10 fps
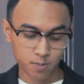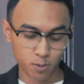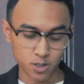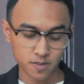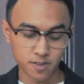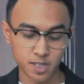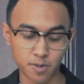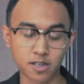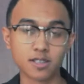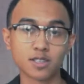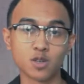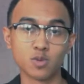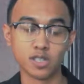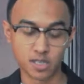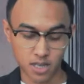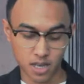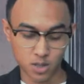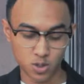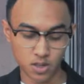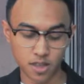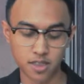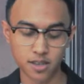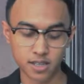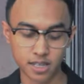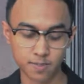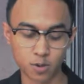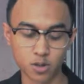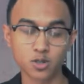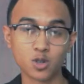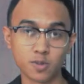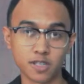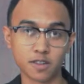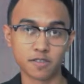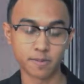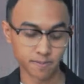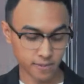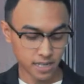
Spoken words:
Most of the respondents, which is 30.2% of them,